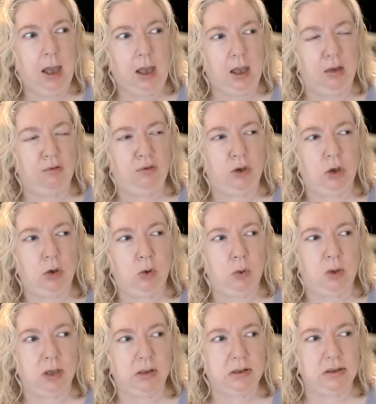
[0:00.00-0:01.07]
if you
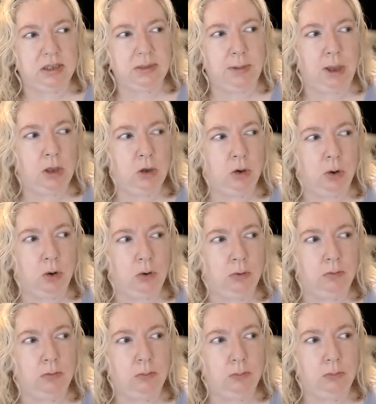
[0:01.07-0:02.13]
can smell your
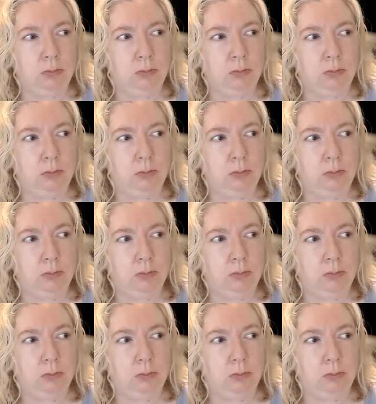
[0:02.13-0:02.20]
own